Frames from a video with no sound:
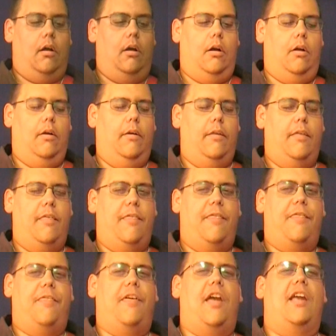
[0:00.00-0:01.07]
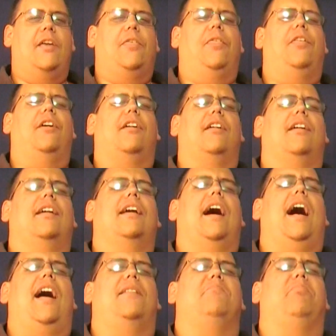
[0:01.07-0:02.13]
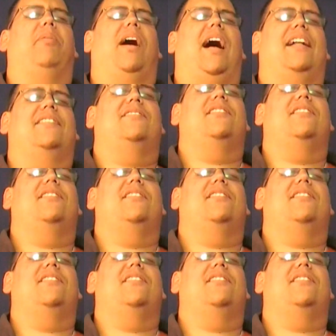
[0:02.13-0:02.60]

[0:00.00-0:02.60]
Oh, thank the god bots,